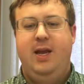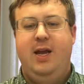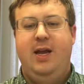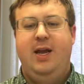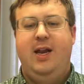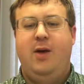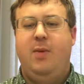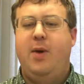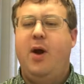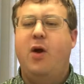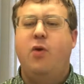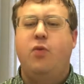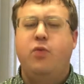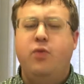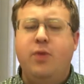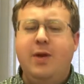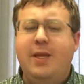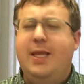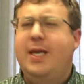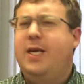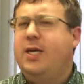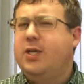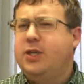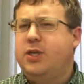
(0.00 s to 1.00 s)
Now, we aren't
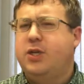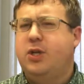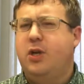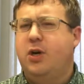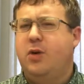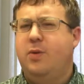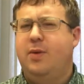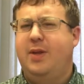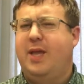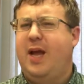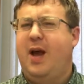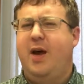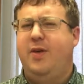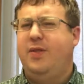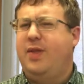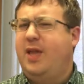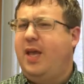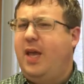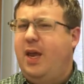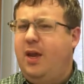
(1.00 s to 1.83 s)
really concerned with how the